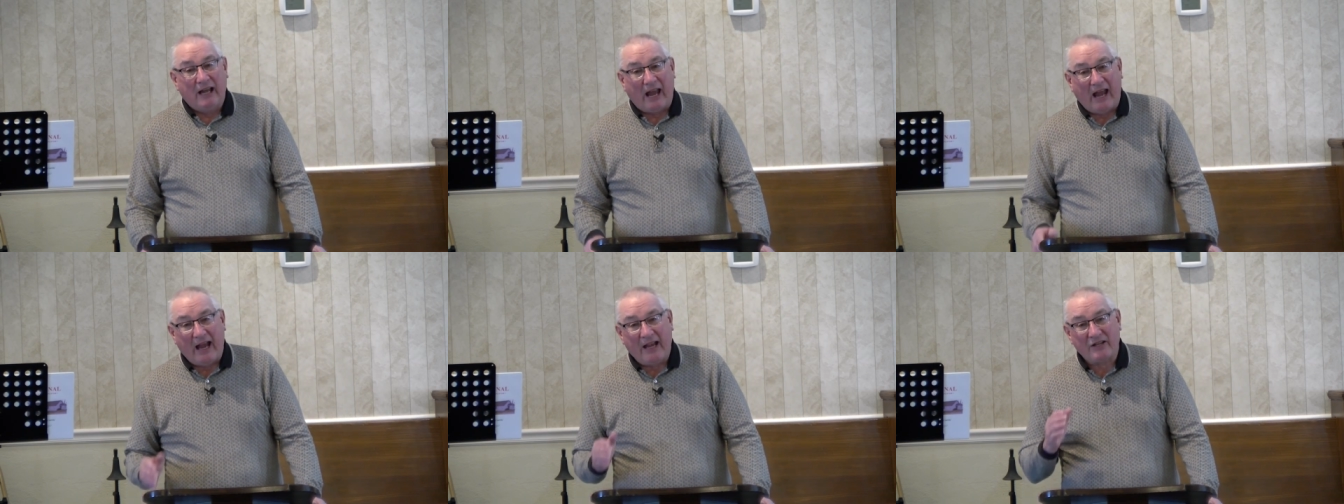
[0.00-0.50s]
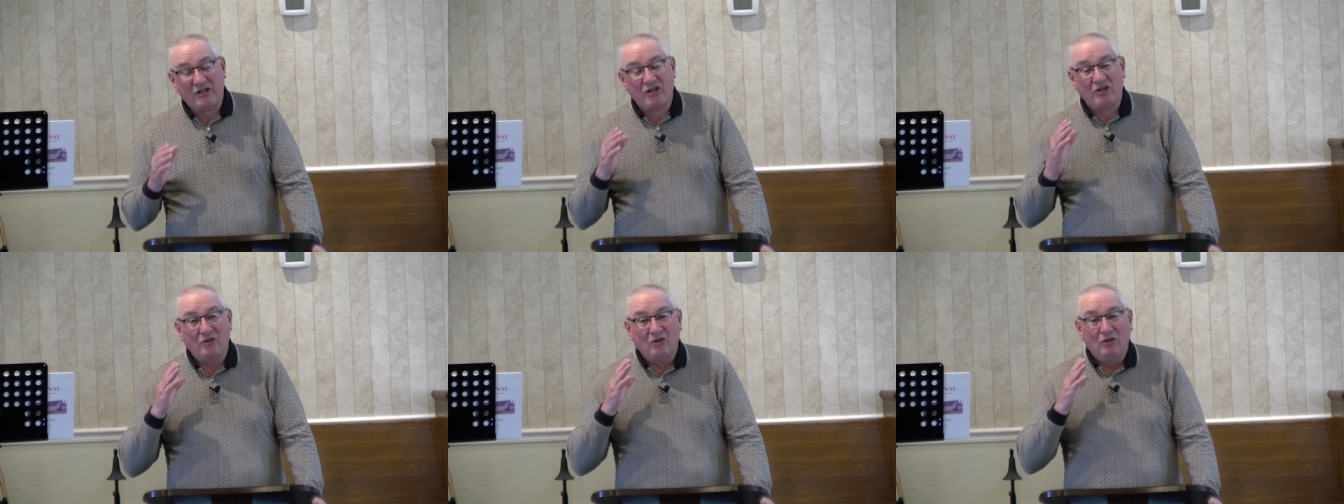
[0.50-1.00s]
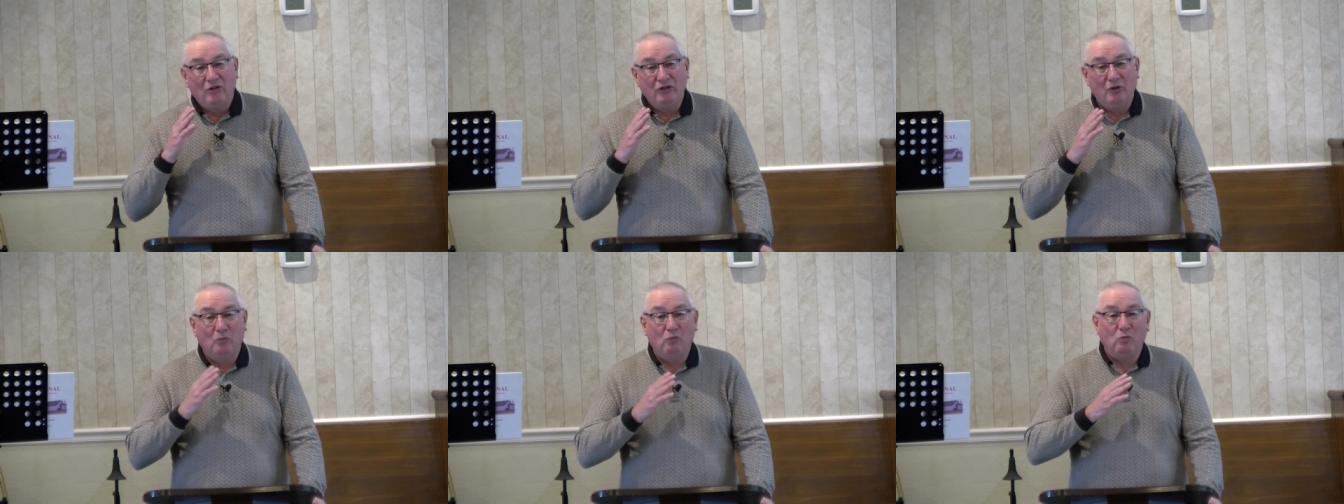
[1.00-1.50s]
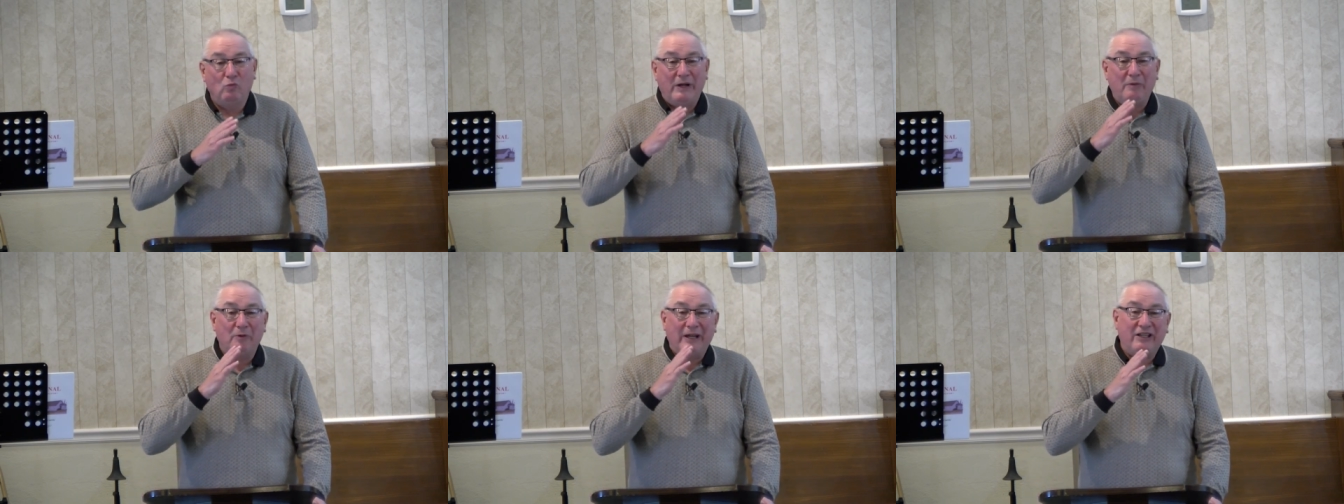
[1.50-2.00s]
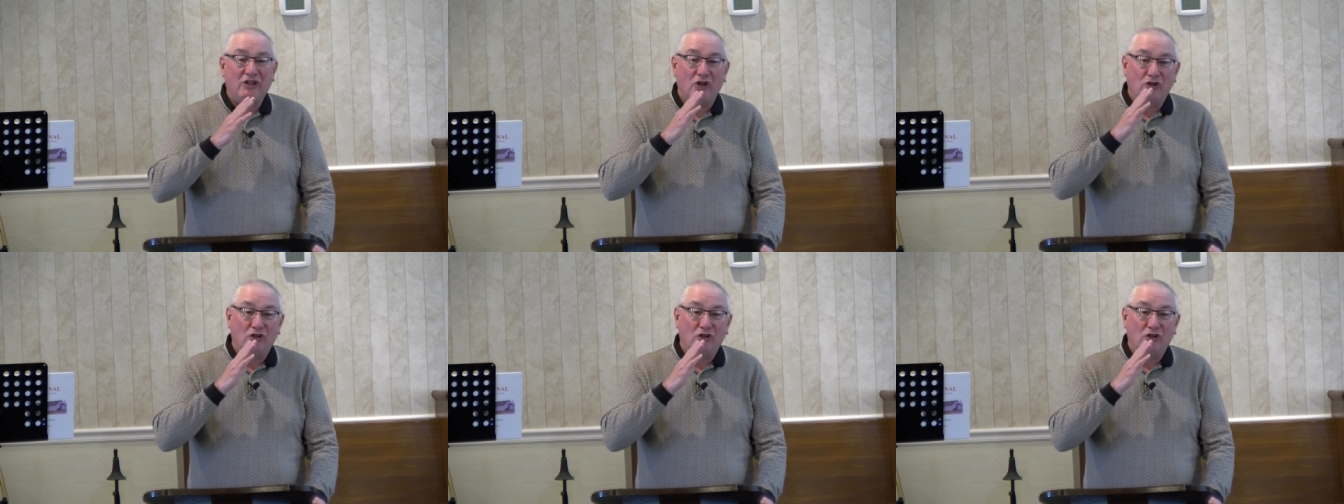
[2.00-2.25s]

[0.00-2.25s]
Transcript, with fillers: as you, we went to